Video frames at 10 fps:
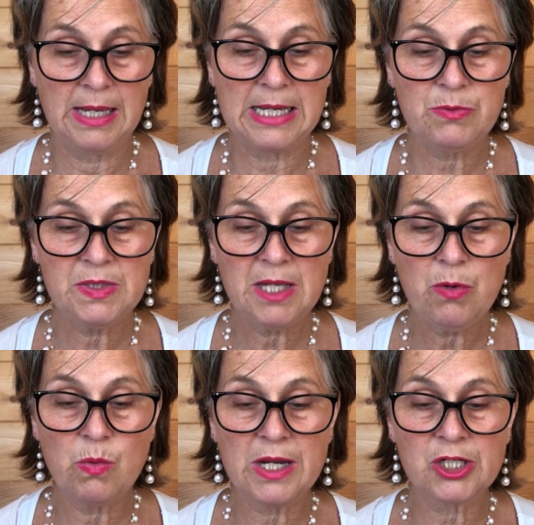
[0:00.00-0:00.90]
It was her
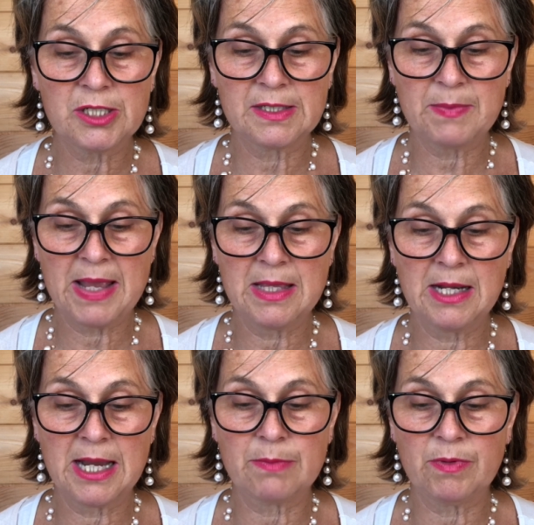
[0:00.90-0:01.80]
wish to spend the
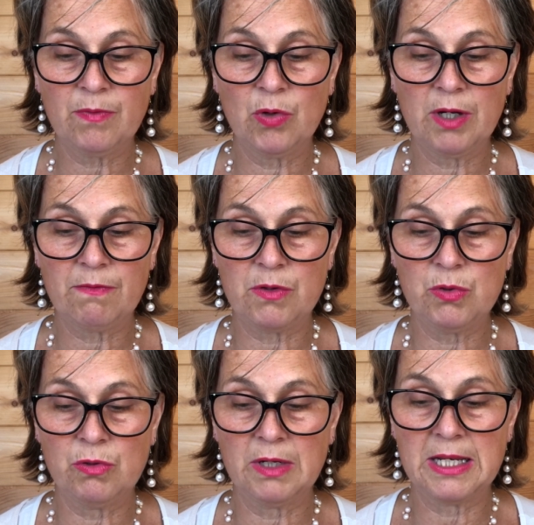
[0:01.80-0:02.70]
night before her
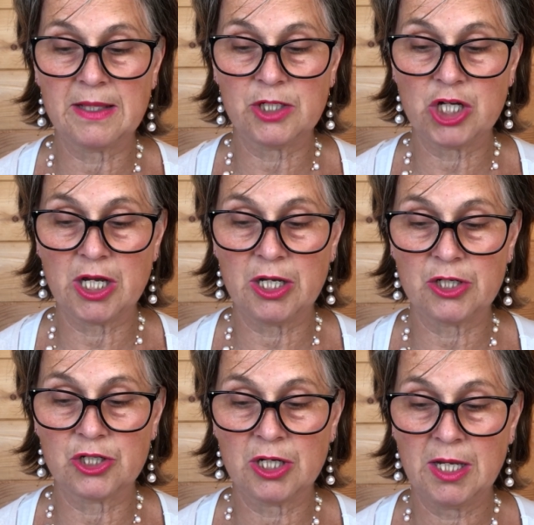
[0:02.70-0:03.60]
funeral in the
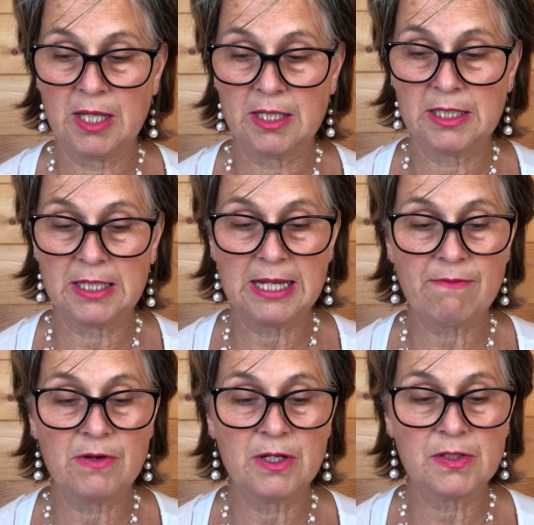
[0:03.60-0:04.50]
church that had
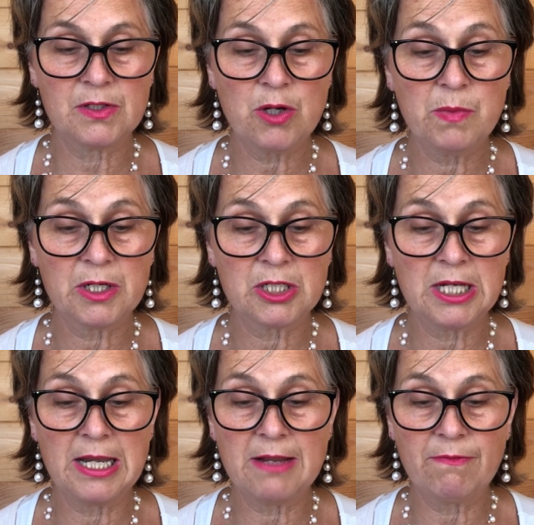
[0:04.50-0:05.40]
given her so much to
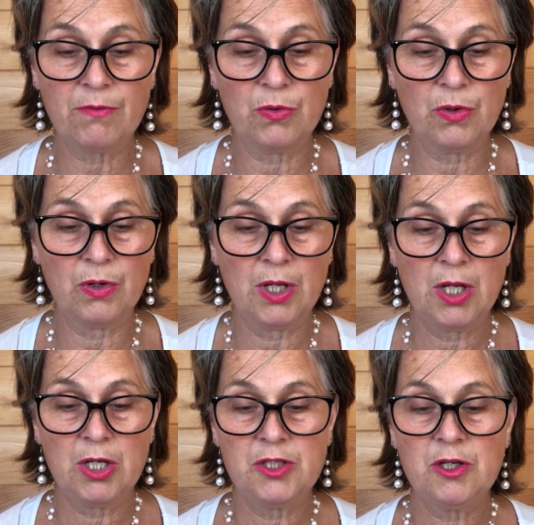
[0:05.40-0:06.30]
live for,
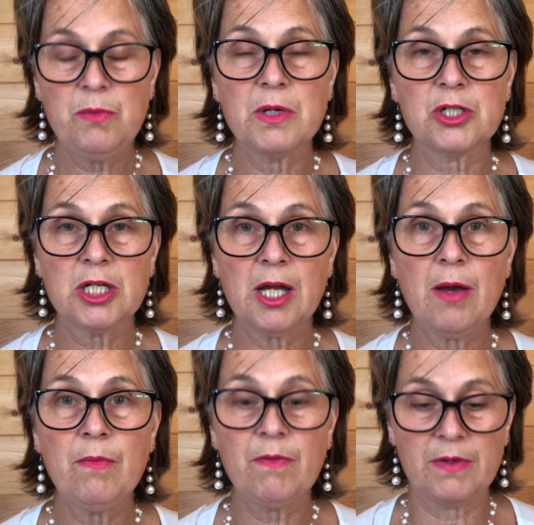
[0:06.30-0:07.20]
so much
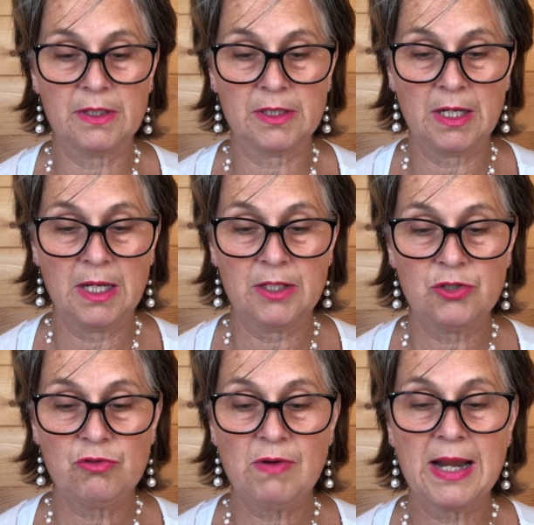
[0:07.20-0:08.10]
comfort,
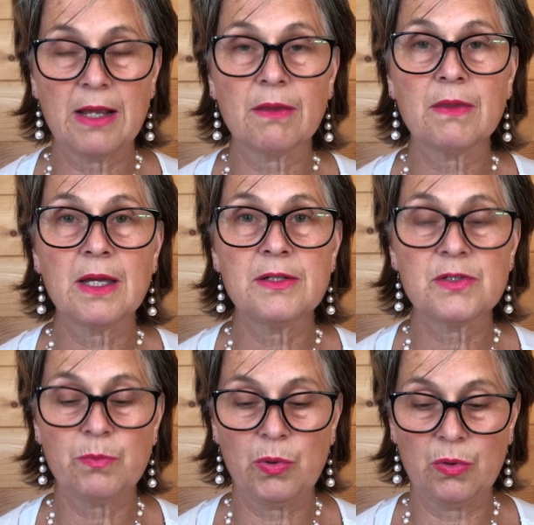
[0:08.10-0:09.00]
strength and
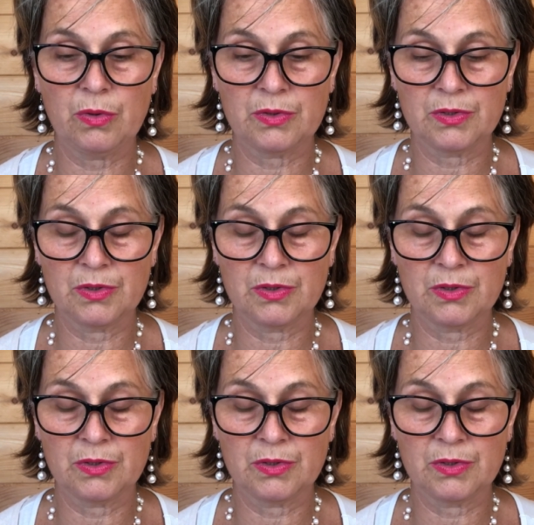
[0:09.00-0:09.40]
support.